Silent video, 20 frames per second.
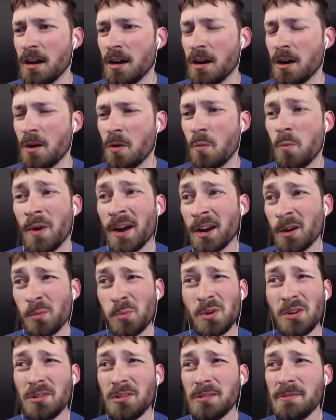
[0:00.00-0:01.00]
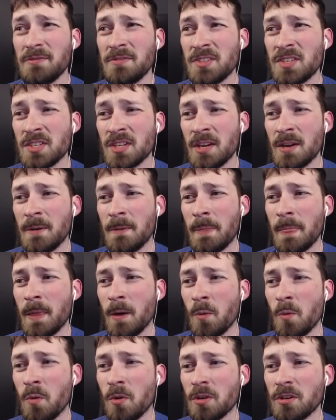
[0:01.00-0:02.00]
Uh, werewolves?
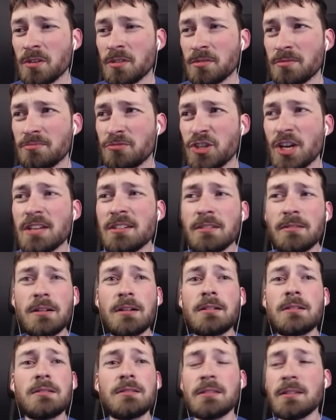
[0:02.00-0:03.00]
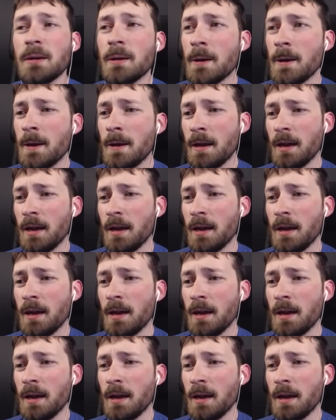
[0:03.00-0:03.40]
Or General?